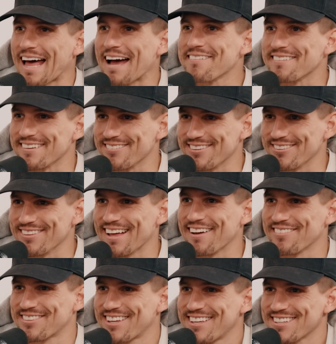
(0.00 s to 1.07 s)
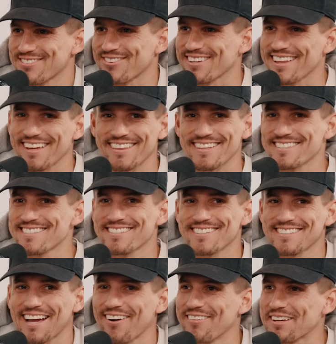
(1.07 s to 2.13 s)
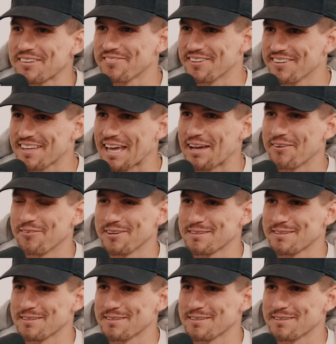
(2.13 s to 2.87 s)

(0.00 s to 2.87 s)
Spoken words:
Laughing when you left, because we were like, this is just how we communicate.